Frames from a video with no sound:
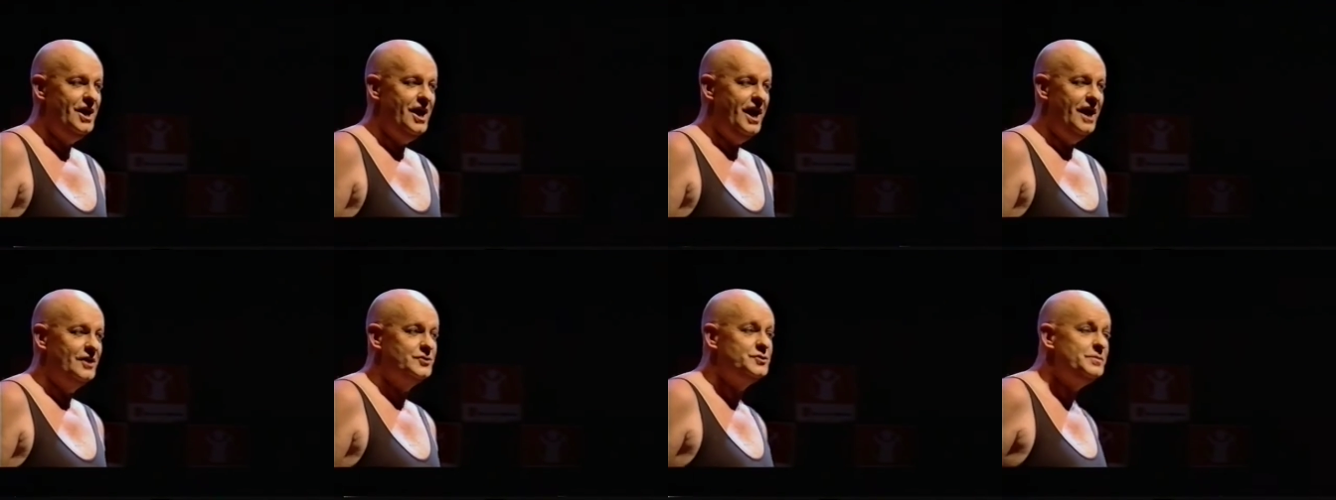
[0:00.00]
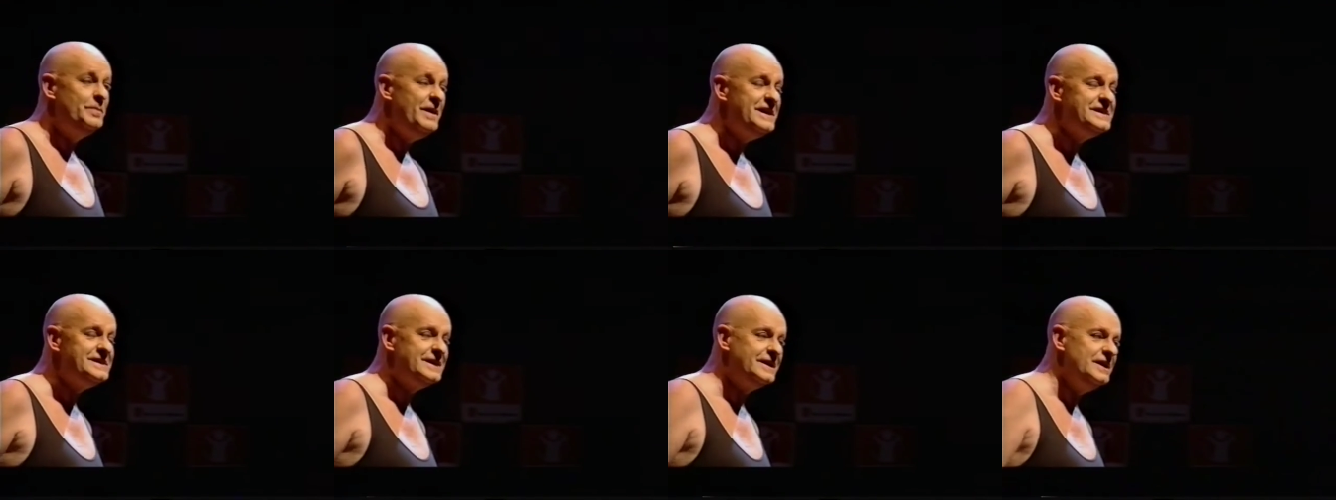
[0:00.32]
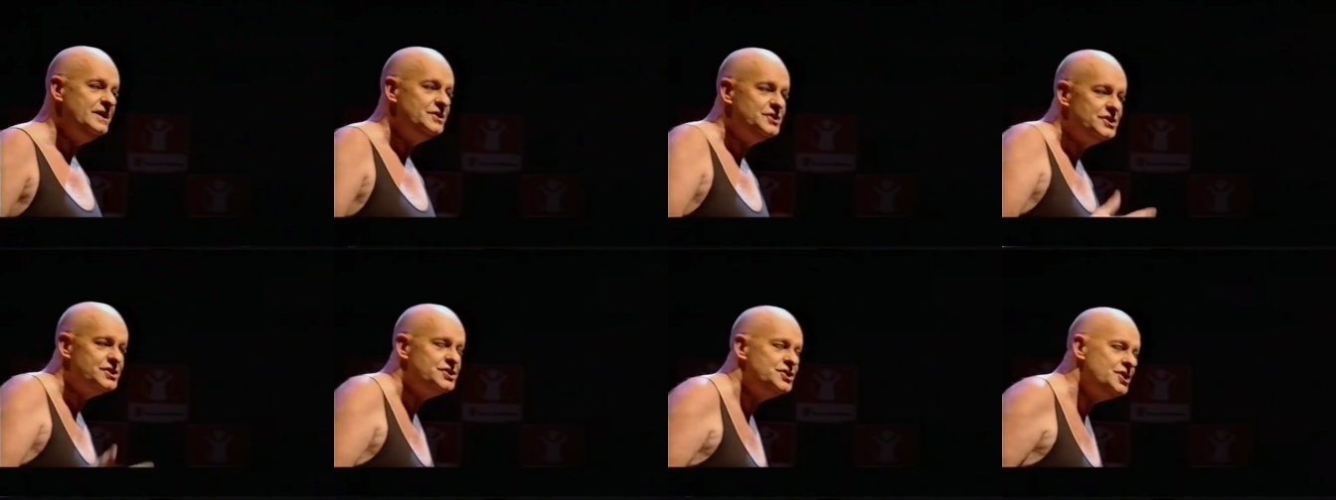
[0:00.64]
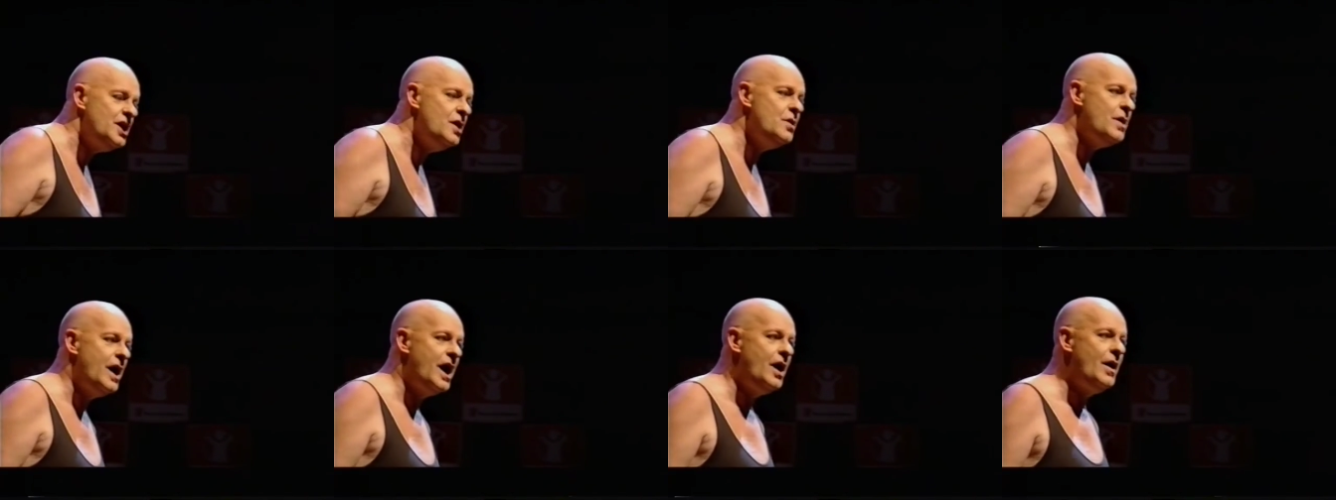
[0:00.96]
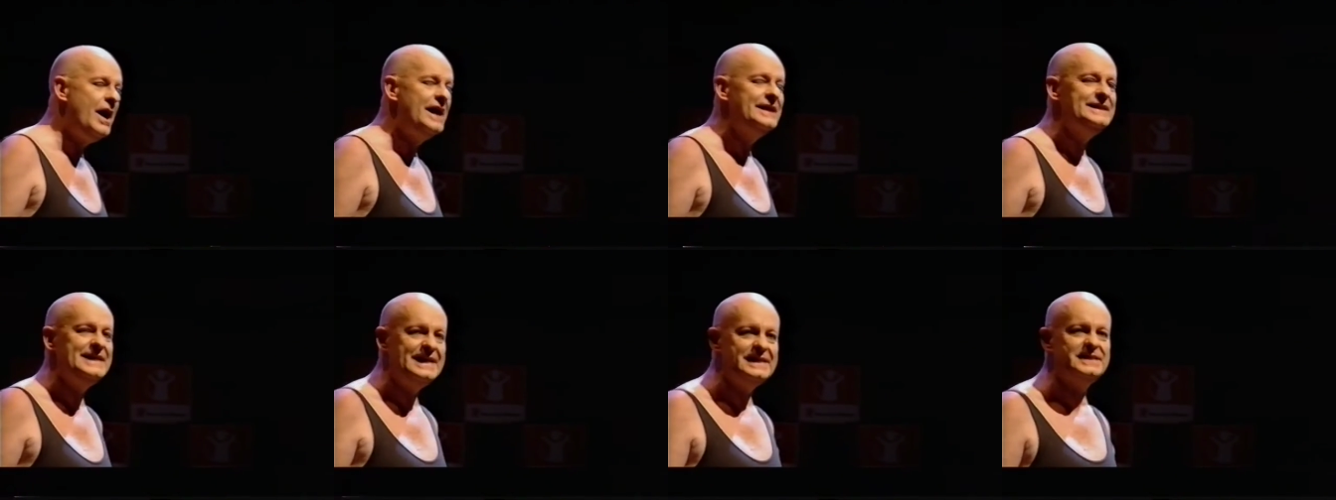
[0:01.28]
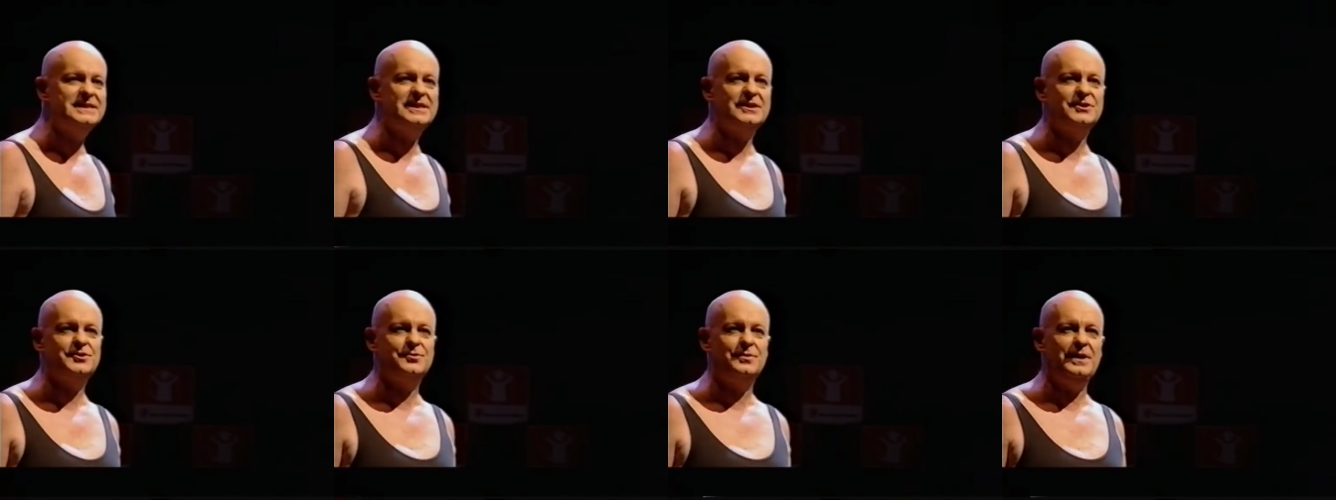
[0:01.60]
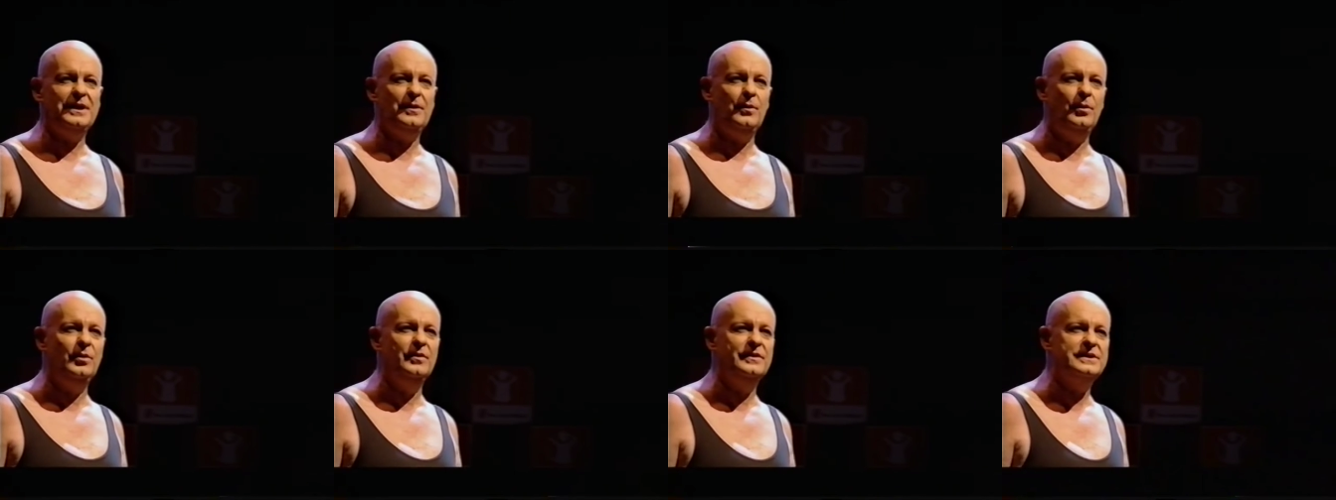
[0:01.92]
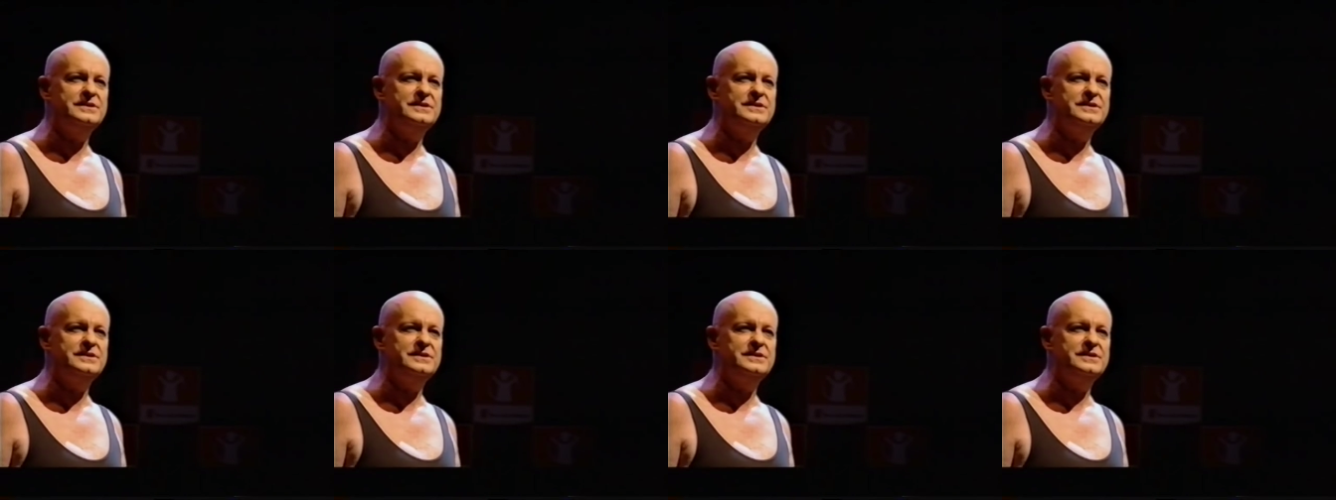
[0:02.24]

to basically just show how unnecessary all